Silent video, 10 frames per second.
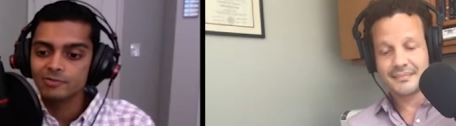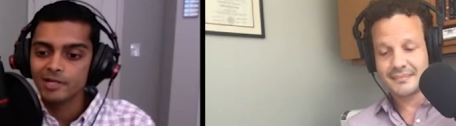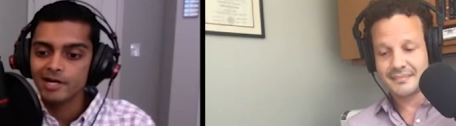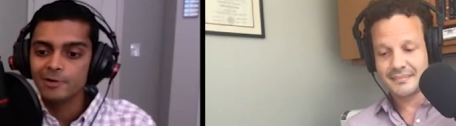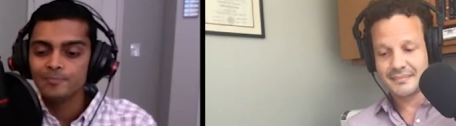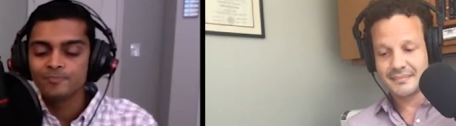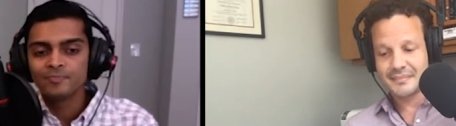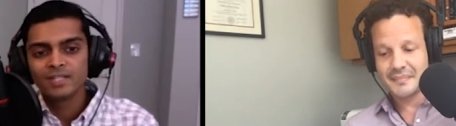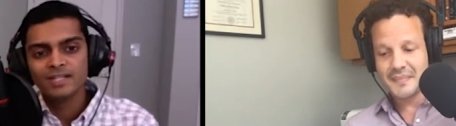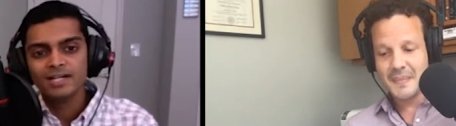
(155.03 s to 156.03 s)
Speaker 1: from now,
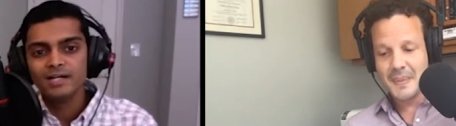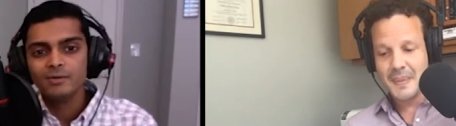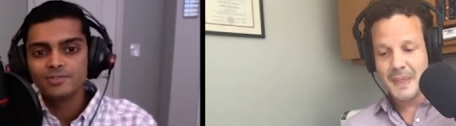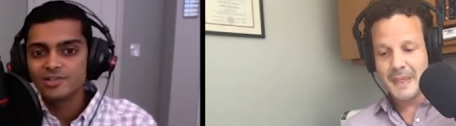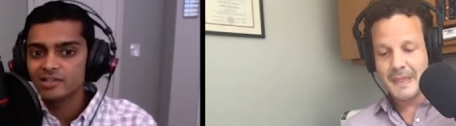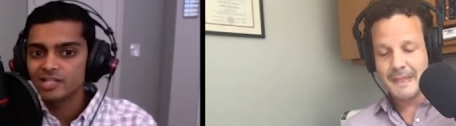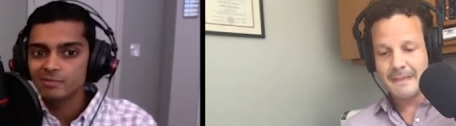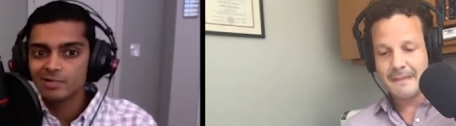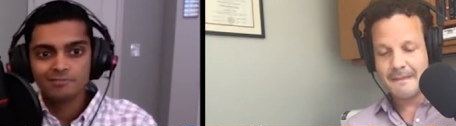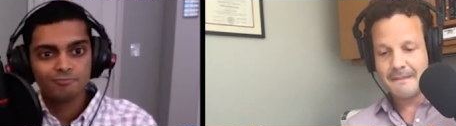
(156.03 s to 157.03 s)
was talking
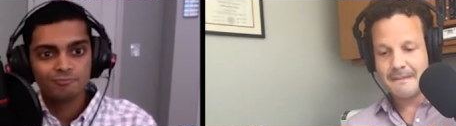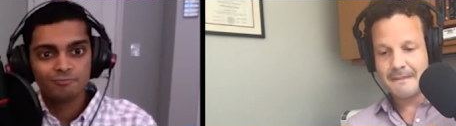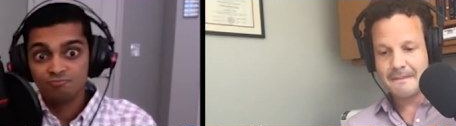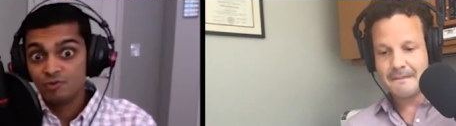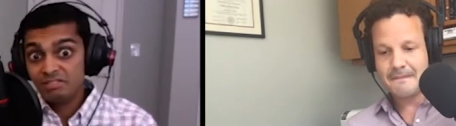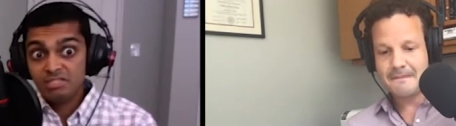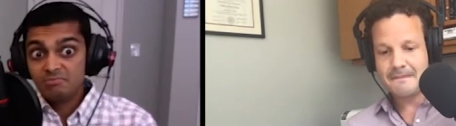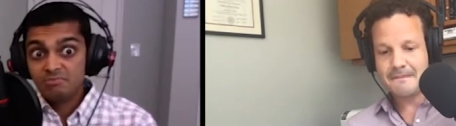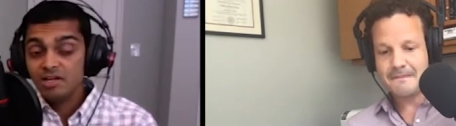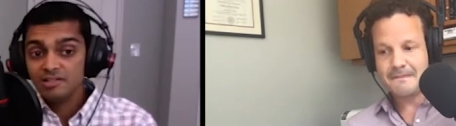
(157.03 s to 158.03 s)
about what he
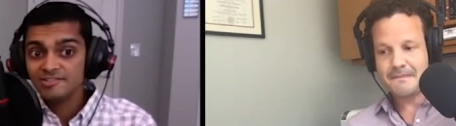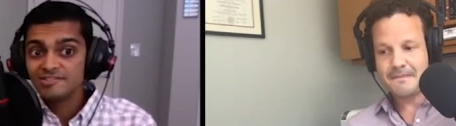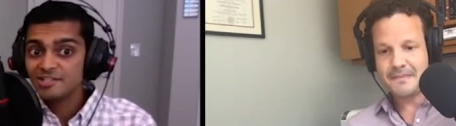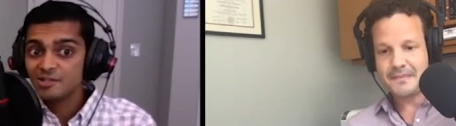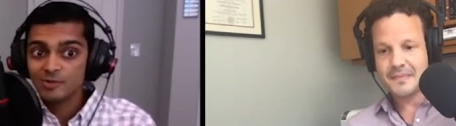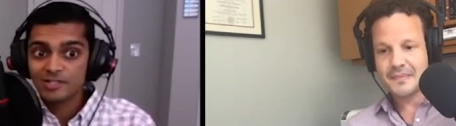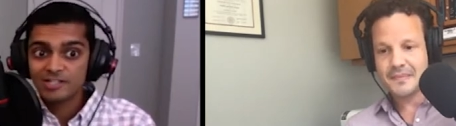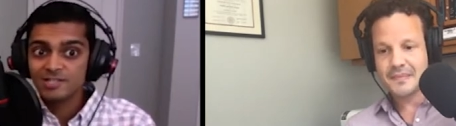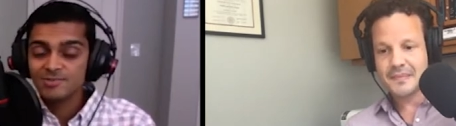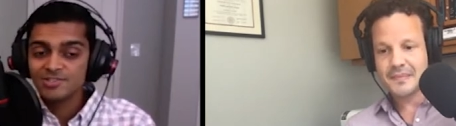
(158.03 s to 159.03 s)
does, you know, when it
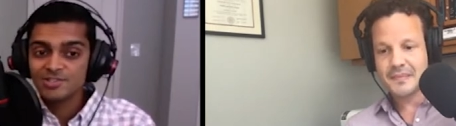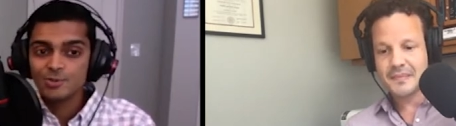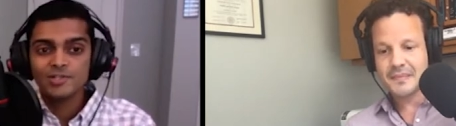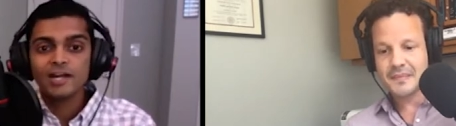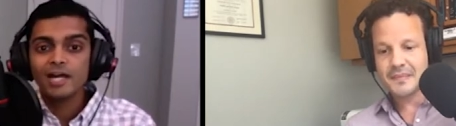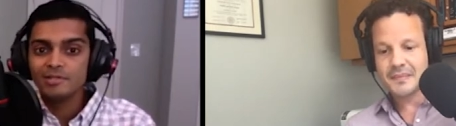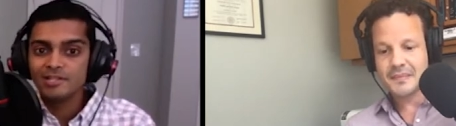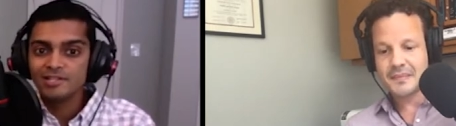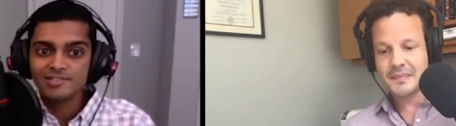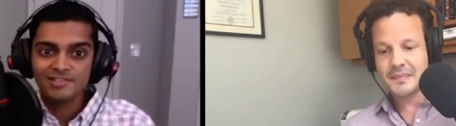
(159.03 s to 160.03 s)
comes to using
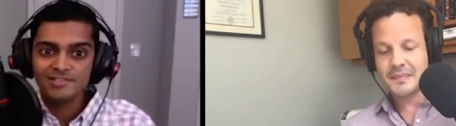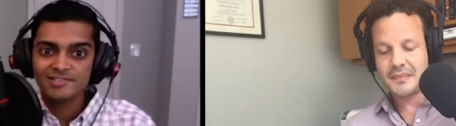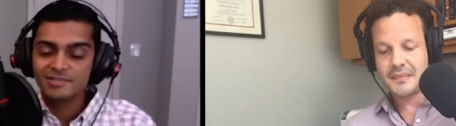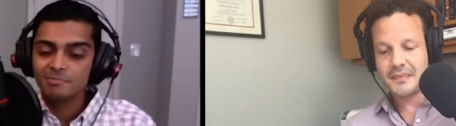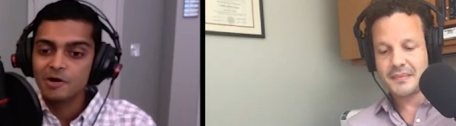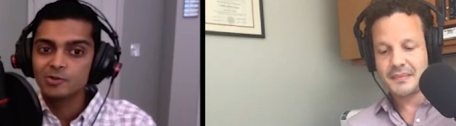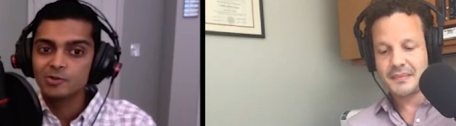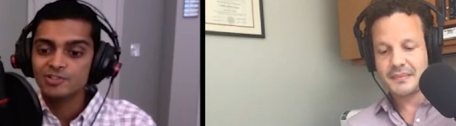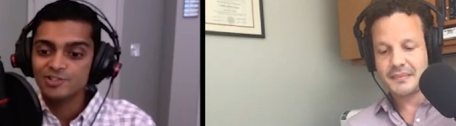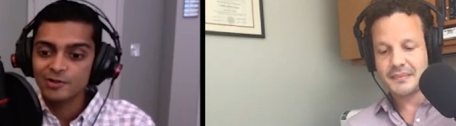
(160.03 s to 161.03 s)
iPSCs to model
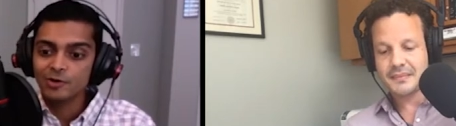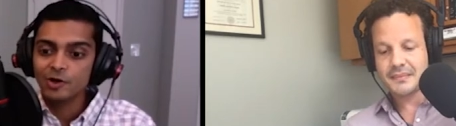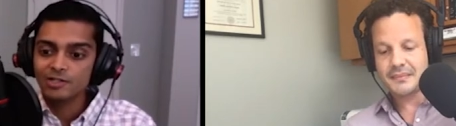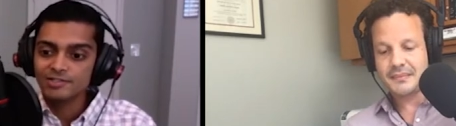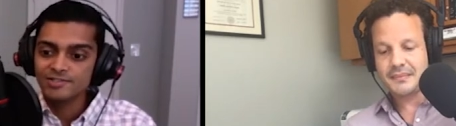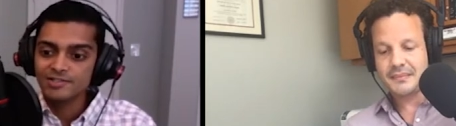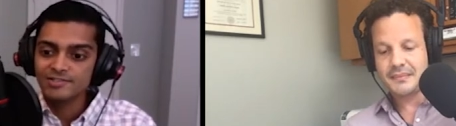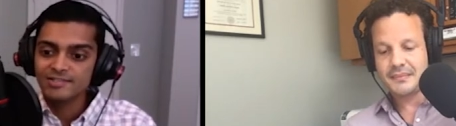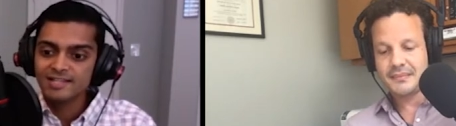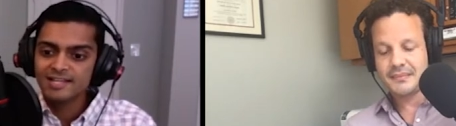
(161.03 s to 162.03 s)
congenital heart
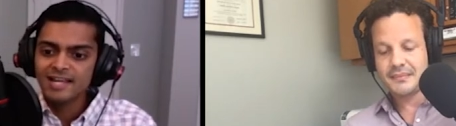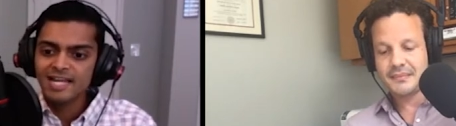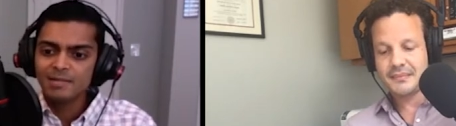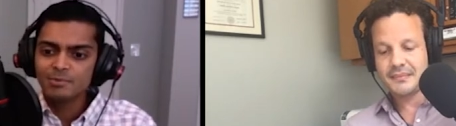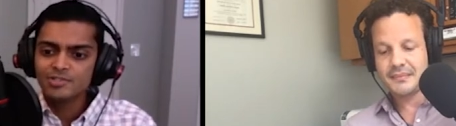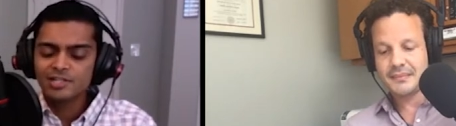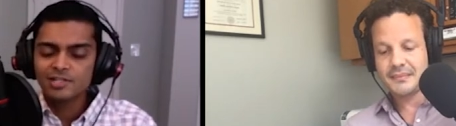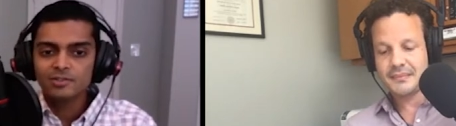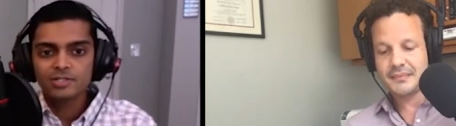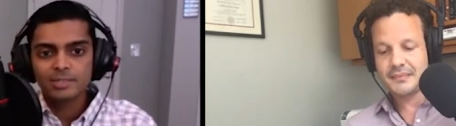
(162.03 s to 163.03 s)
disease. And in
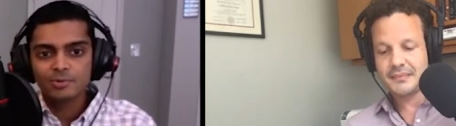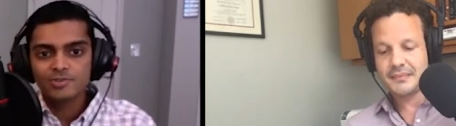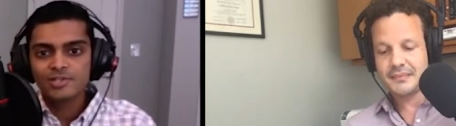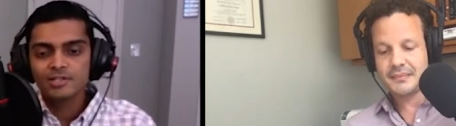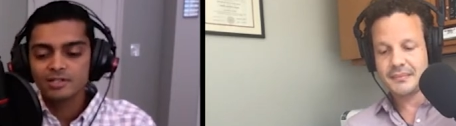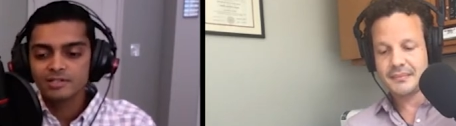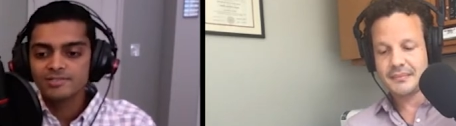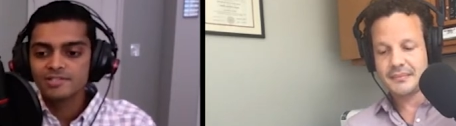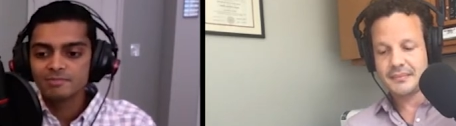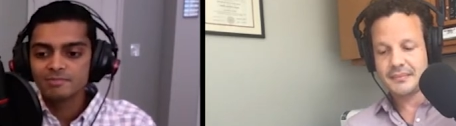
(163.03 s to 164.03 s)
particular, he presented on
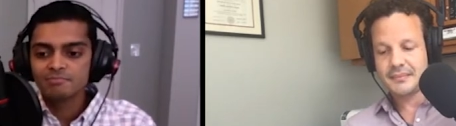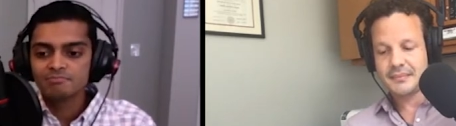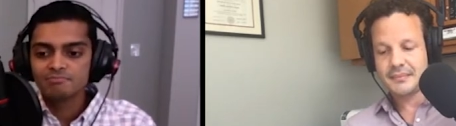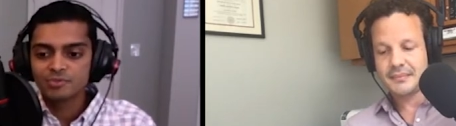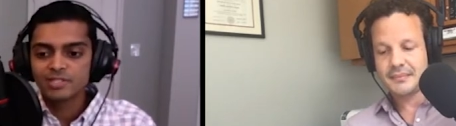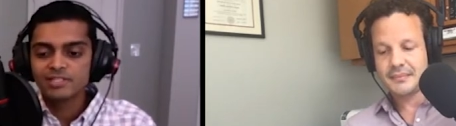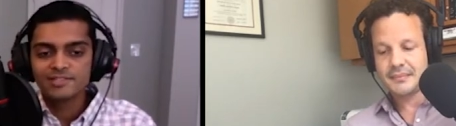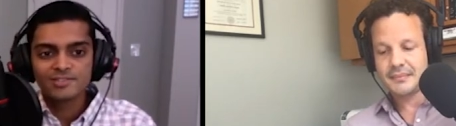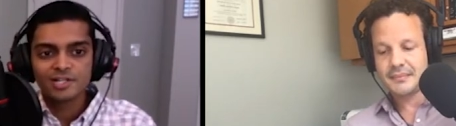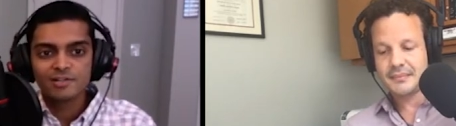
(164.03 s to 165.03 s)
some pretty
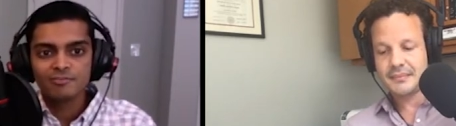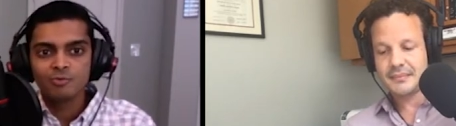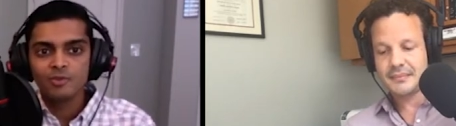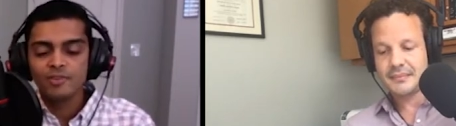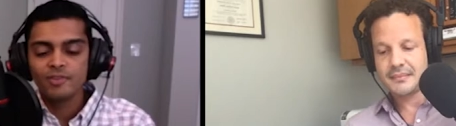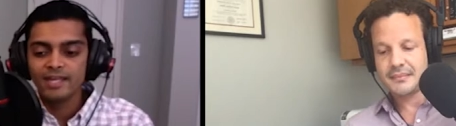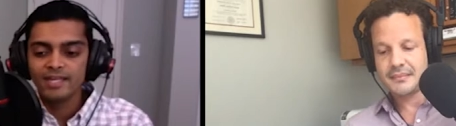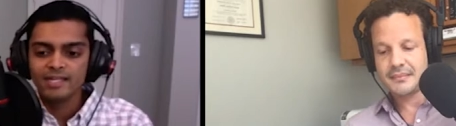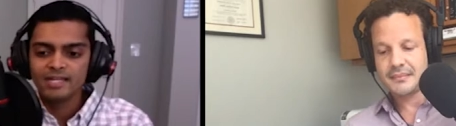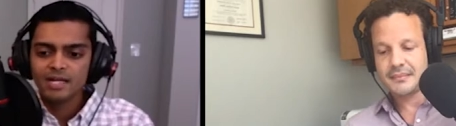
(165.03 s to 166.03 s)
neat stuff with
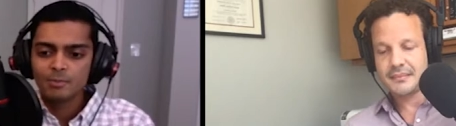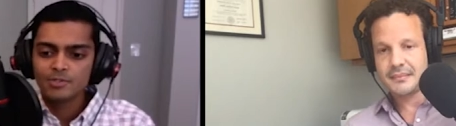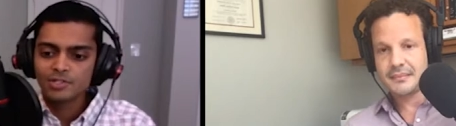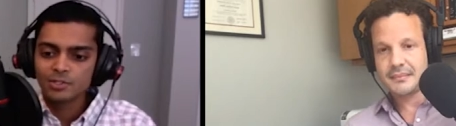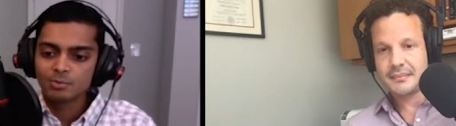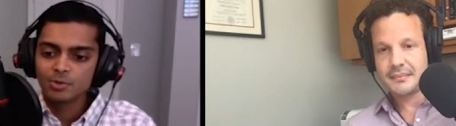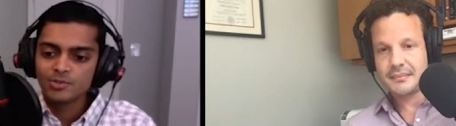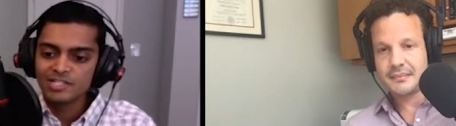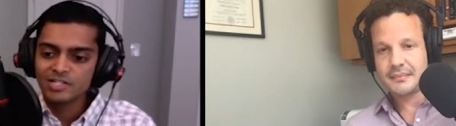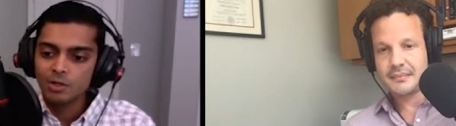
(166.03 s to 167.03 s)
a particular
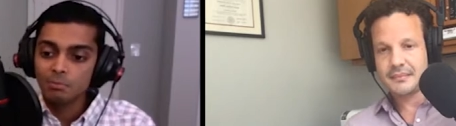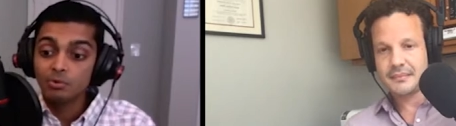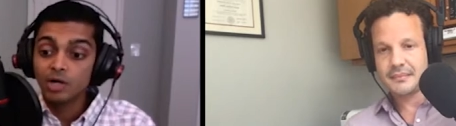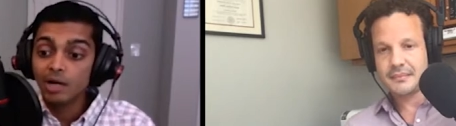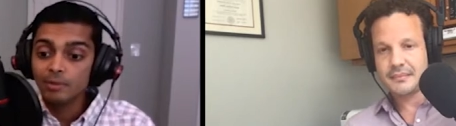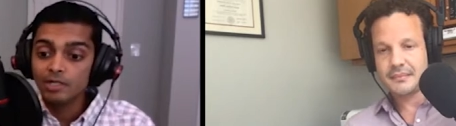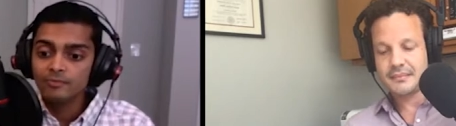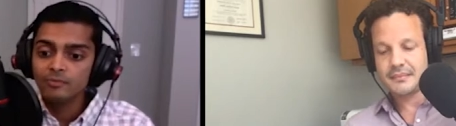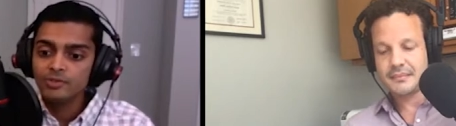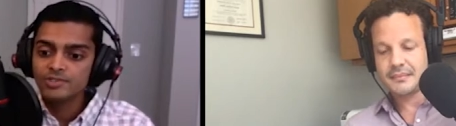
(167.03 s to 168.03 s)
protein called Brahma,
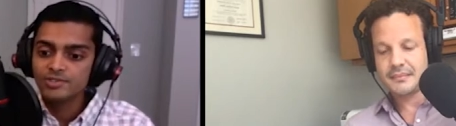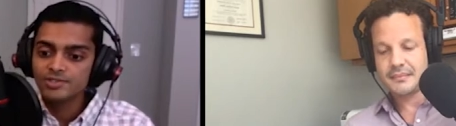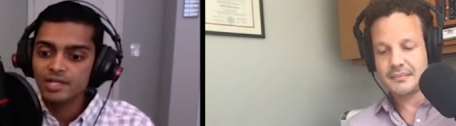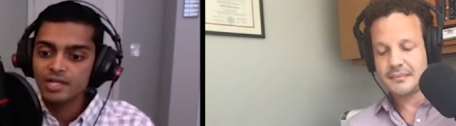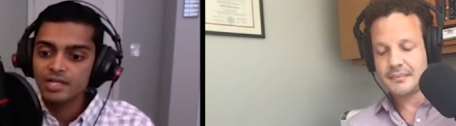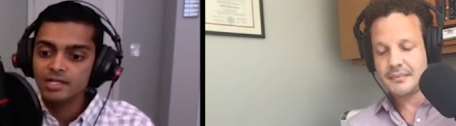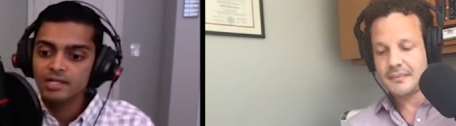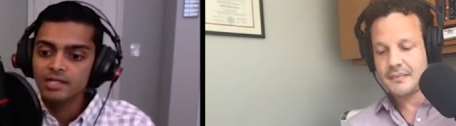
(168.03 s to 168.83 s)
which is a